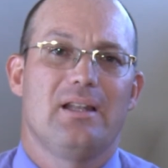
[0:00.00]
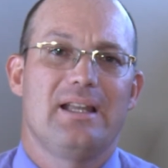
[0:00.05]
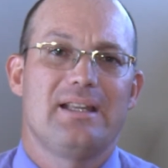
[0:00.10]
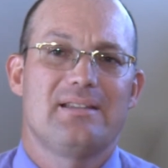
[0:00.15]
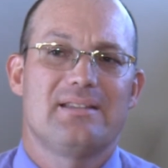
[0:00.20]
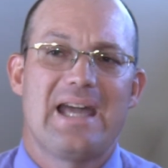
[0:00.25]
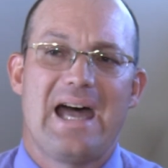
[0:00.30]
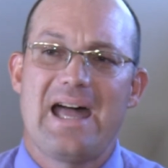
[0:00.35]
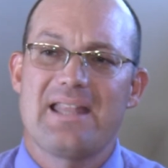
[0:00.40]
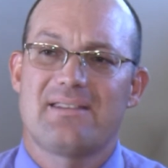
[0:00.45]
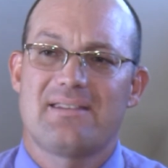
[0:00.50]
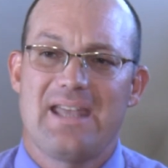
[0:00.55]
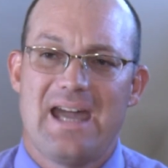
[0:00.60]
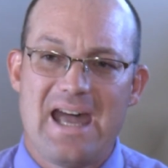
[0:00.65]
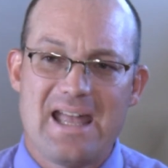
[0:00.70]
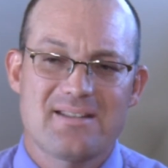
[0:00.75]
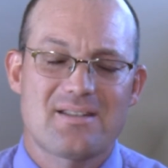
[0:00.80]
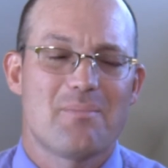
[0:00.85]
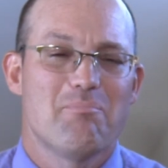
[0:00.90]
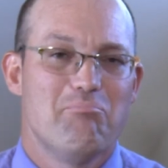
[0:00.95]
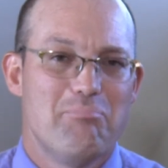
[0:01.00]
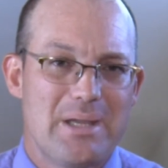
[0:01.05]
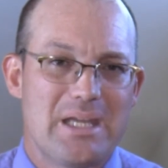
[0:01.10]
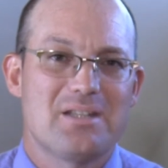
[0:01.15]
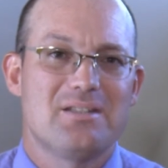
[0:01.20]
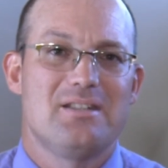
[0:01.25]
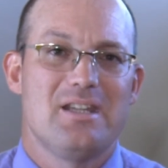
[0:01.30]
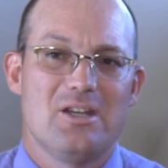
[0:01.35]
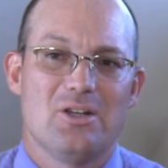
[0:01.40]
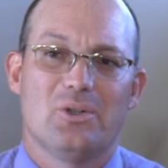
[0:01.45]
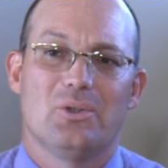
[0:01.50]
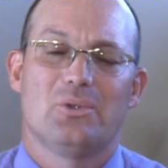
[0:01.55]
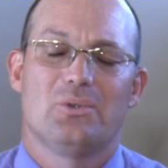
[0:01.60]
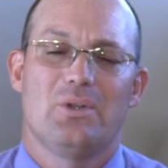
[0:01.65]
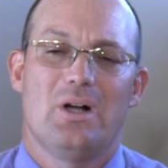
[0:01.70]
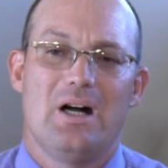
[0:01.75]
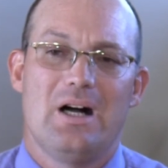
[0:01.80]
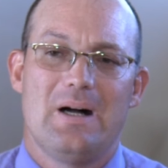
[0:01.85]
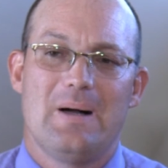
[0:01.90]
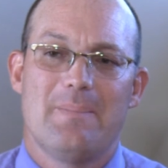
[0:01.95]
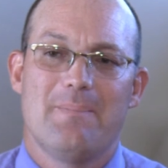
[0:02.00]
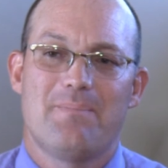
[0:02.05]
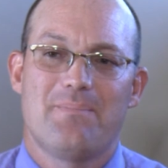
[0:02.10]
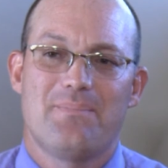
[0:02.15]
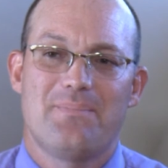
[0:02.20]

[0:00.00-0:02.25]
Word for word: Like that, that's a big deal. Um,